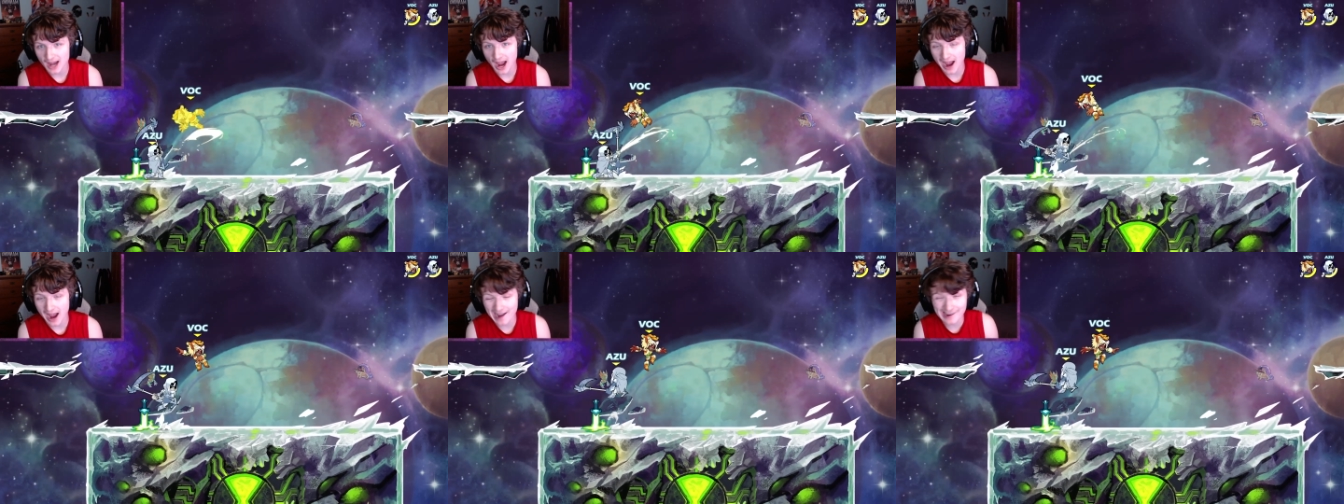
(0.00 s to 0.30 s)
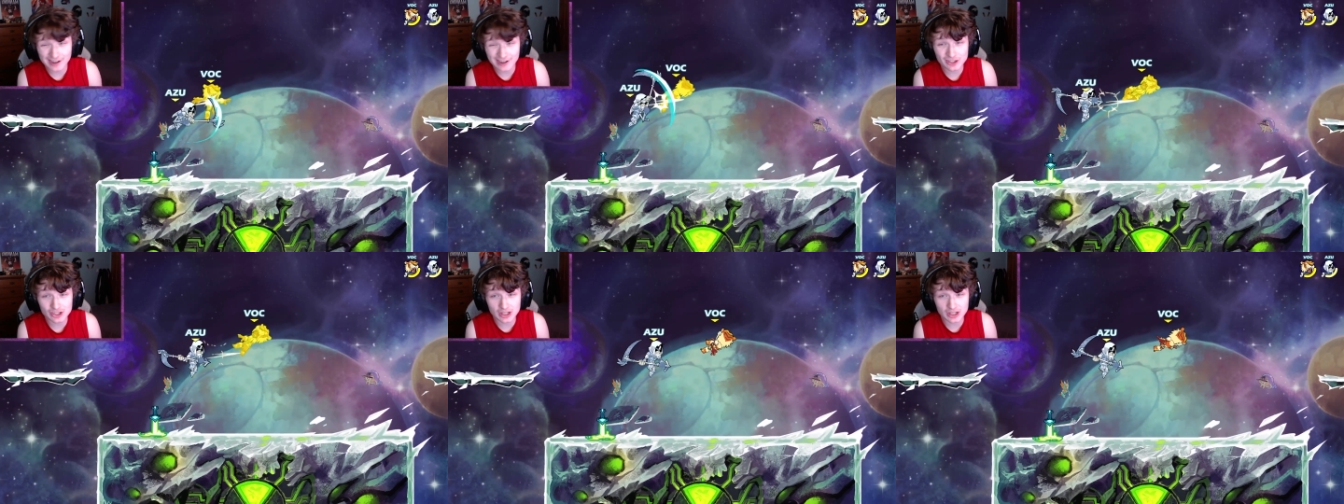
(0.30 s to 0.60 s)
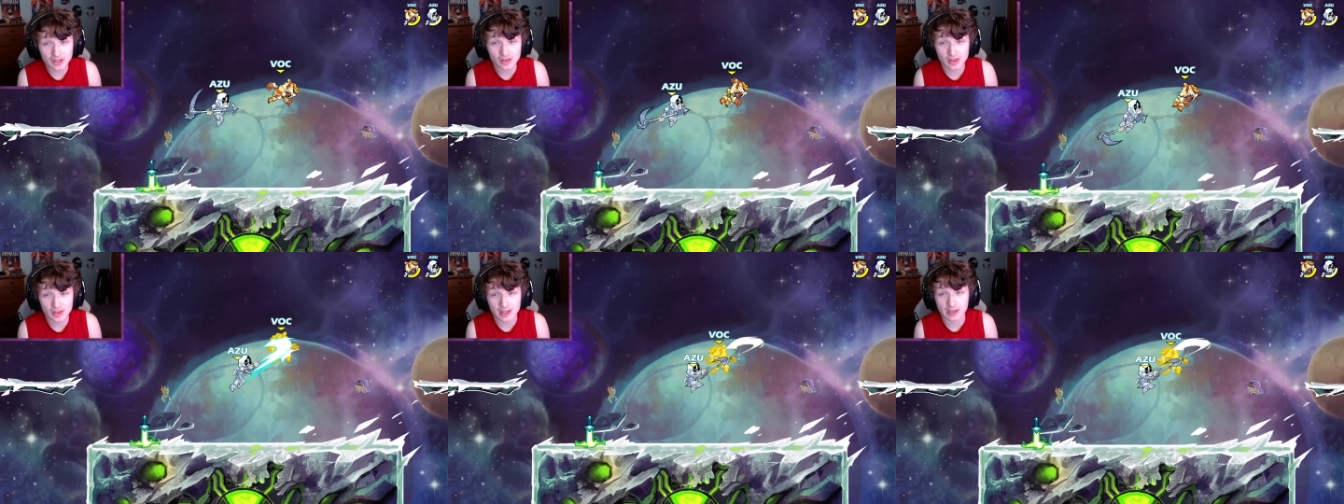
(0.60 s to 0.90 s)
I actually
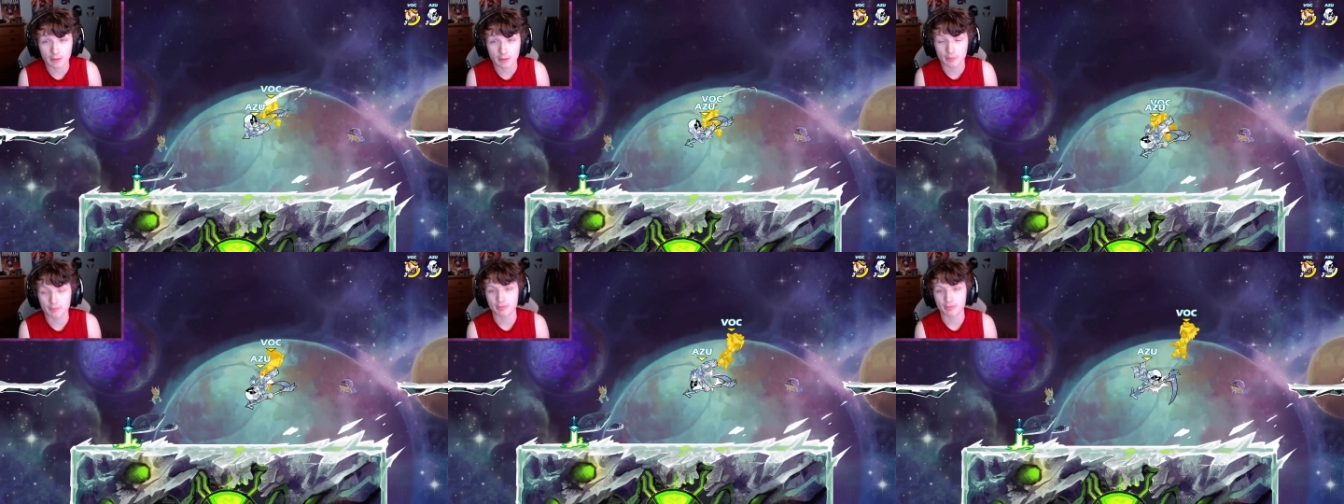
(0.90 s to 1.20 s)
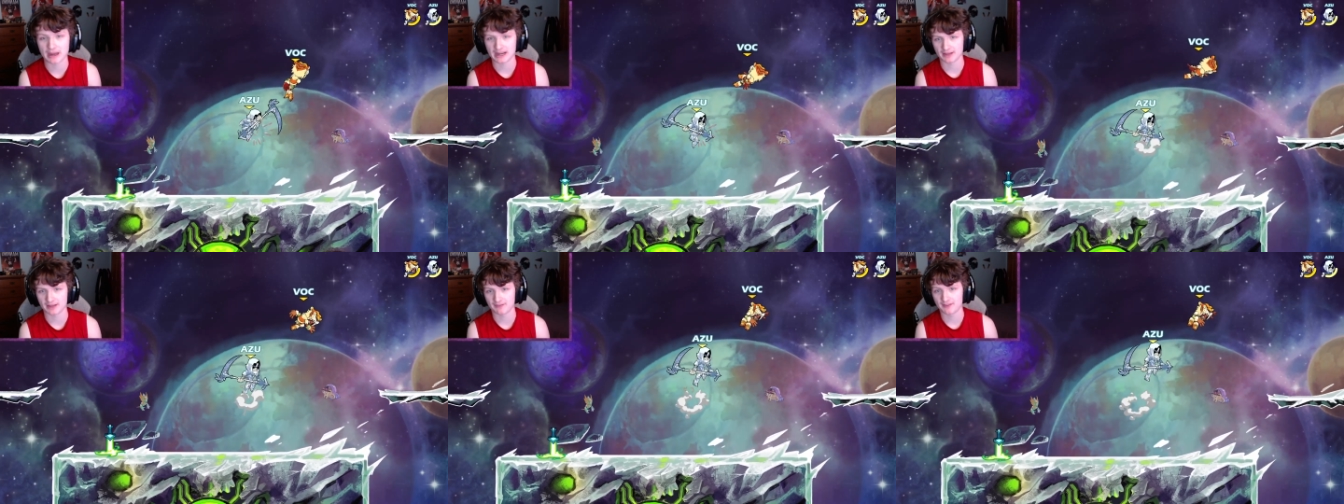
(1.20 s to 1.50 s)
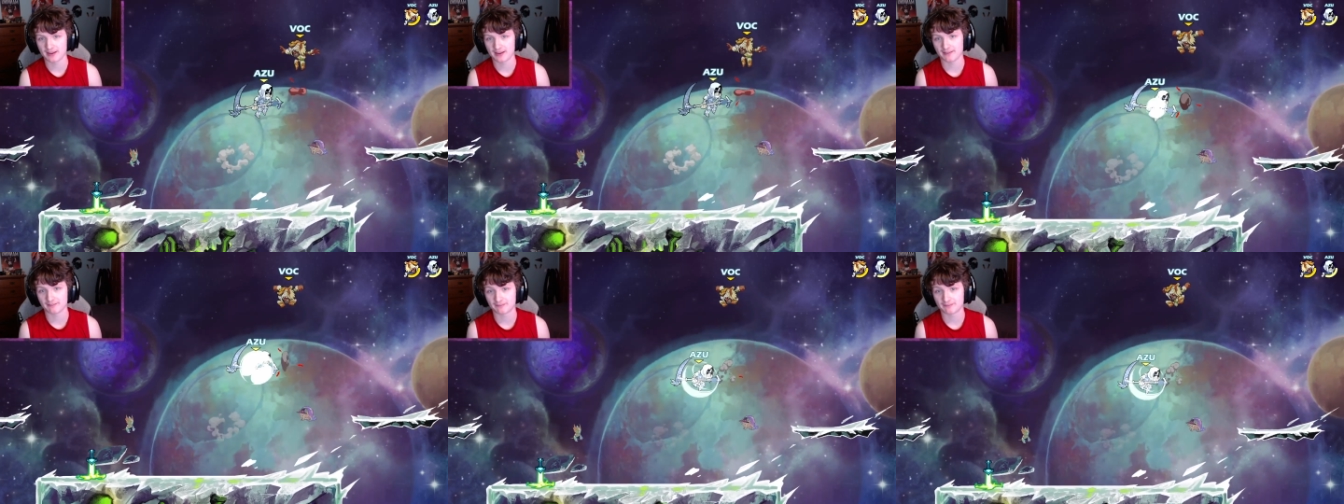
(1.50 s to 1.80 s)
think it would
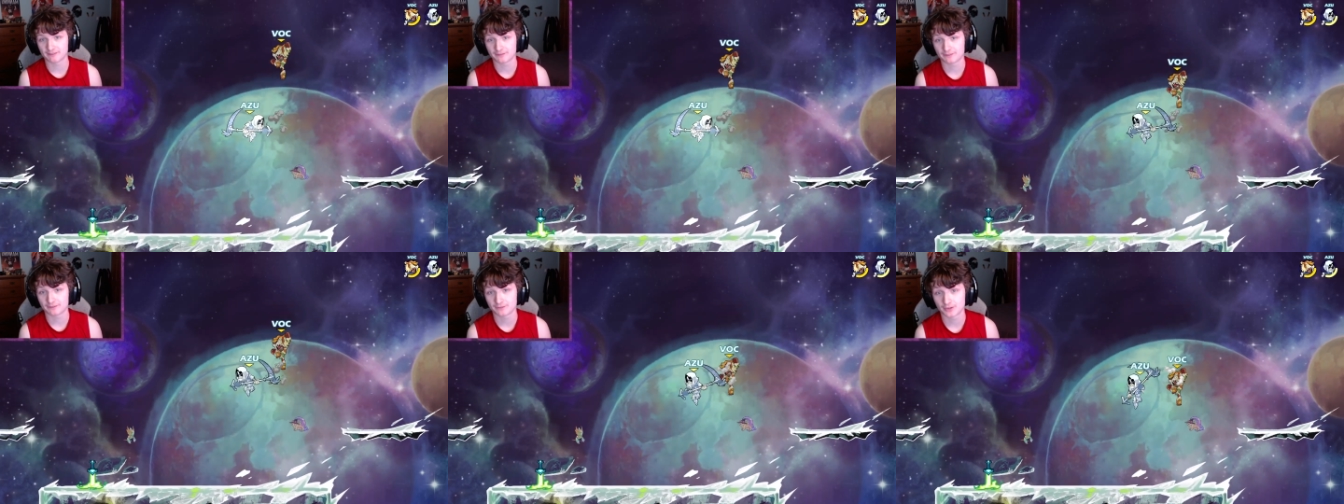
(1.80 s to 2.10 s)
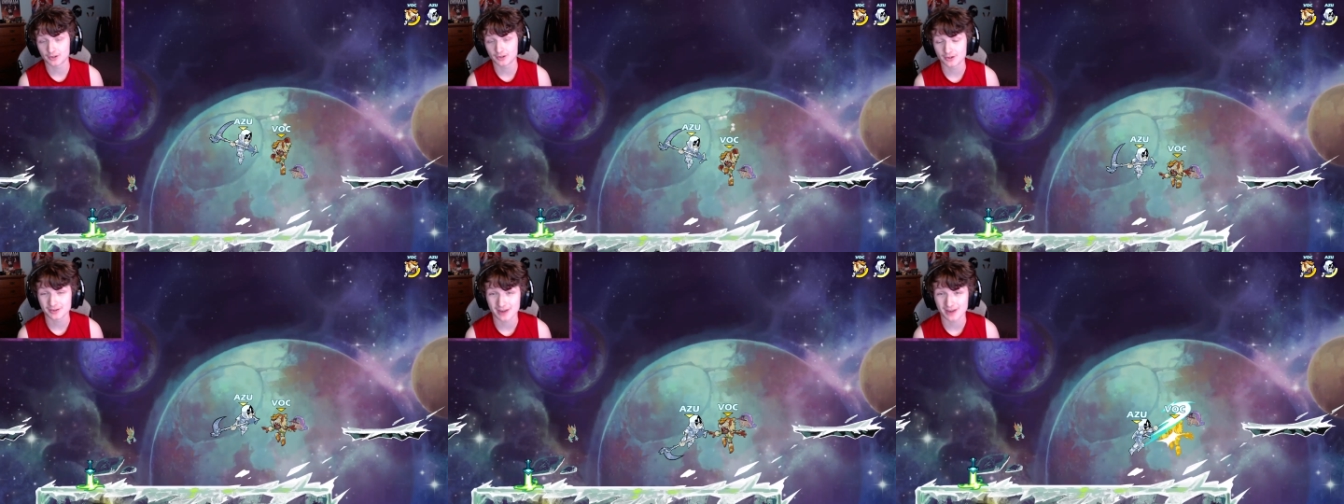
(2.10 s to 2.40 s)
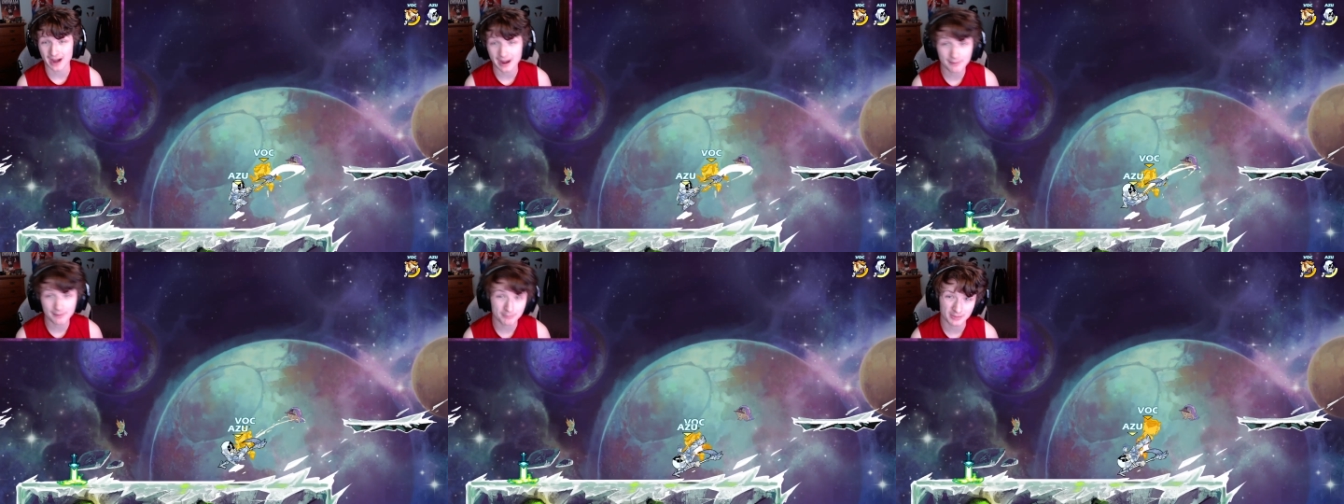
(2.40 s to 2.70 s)
benefit for
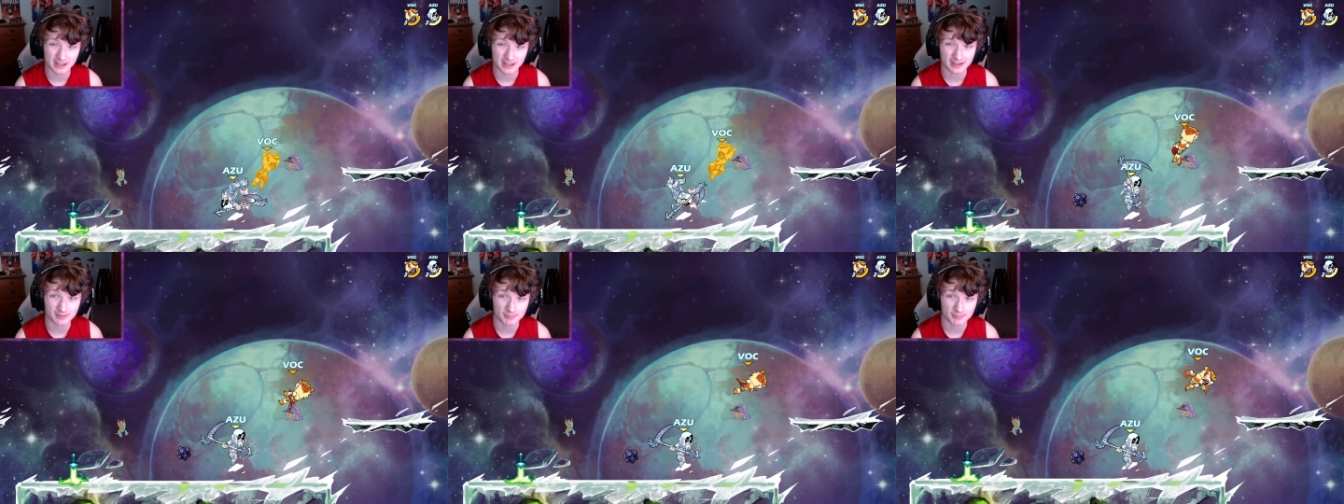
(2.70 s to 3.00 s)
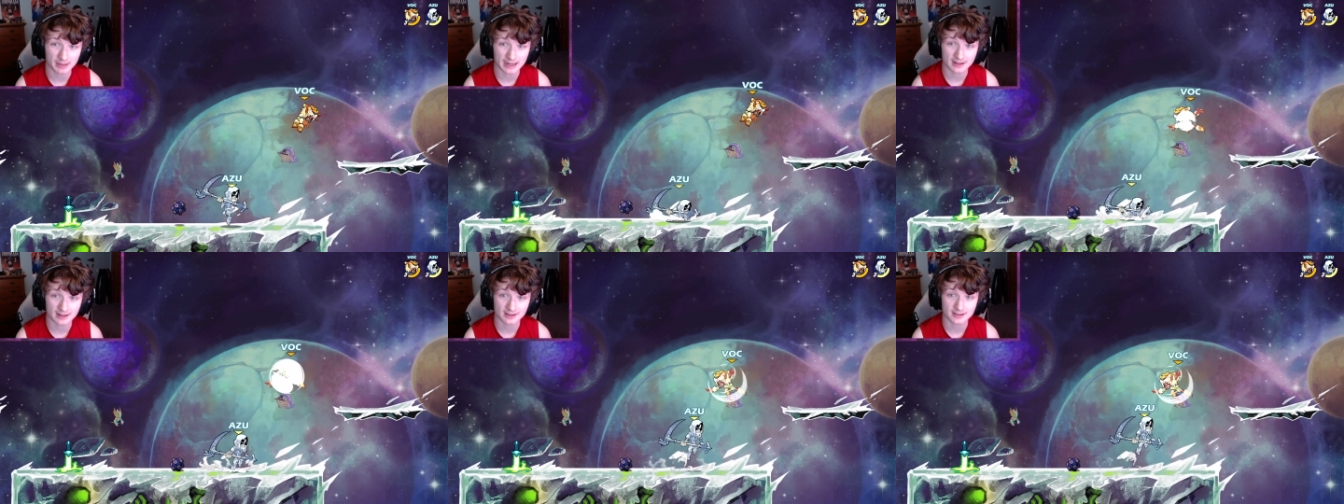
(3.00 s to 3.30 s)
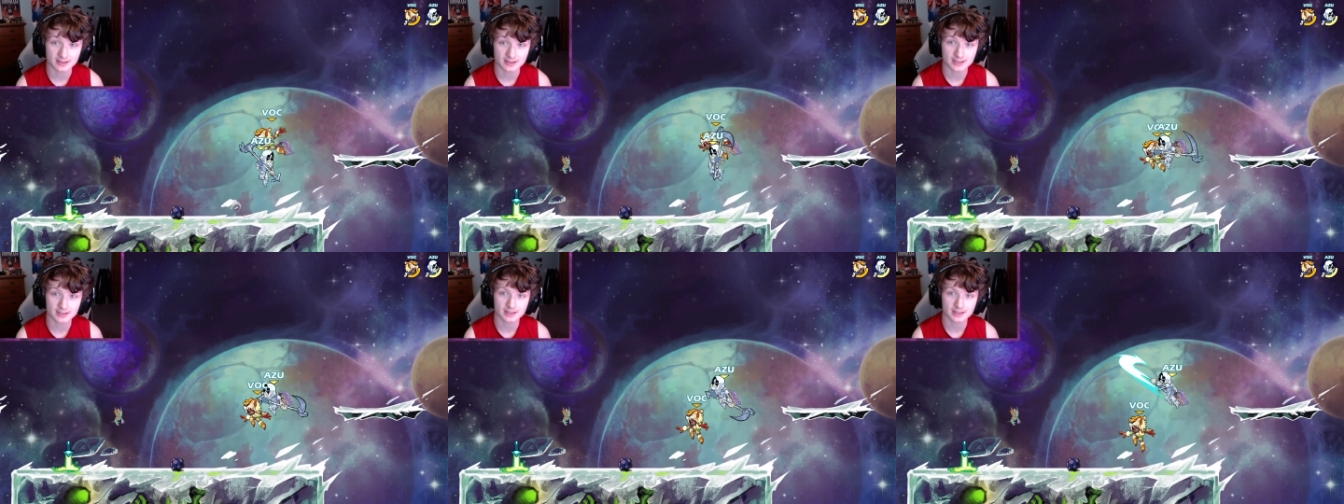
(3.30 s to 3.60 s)
not being
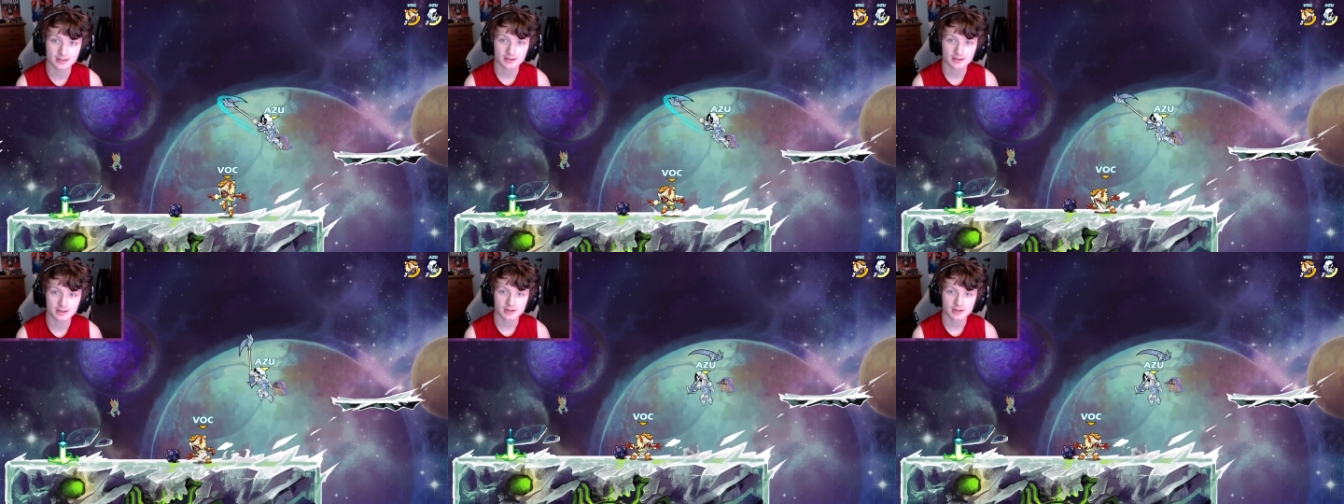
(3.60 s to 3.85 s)
balanced.